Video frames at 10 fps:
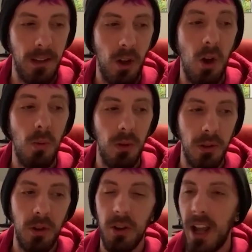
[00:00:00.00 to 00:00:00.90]
oh, well,
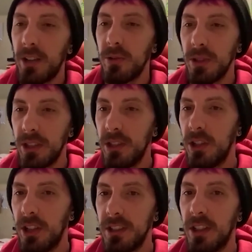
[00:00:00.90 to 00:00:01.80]
you're naturally
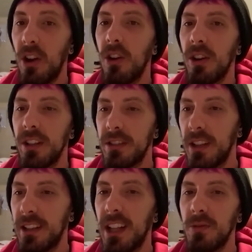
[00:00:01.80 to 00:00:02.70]
good as an artist.
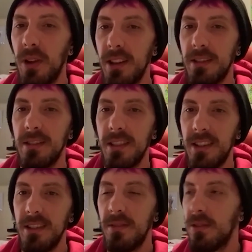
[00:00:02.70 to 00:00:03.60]
Like, that's why this is
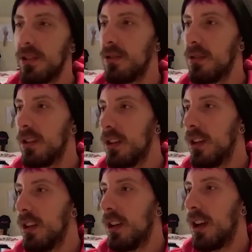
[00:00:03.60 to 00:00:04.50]
easy for you.
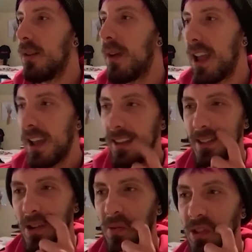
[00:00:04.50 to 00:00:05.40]
I had this
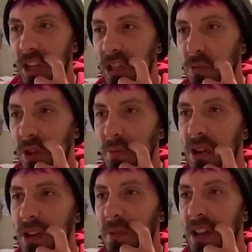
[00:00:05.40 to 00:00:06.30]
conversation with a
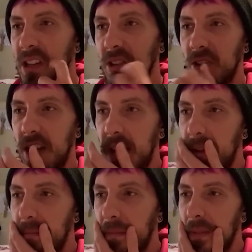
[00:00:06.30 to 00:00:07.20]
buddy of mine the other
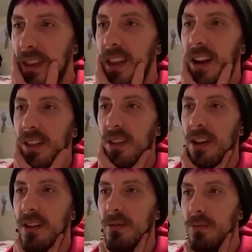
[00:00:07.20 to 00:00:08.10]
day that I
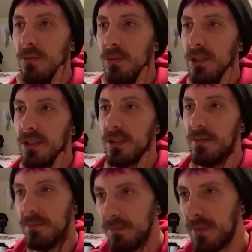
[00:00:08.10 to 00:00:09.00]
thought was
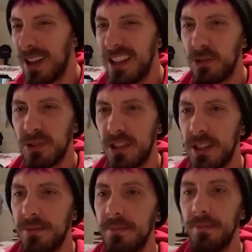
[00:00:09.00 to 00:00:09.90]

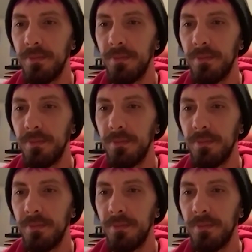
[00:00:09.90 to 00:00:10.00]
interesting,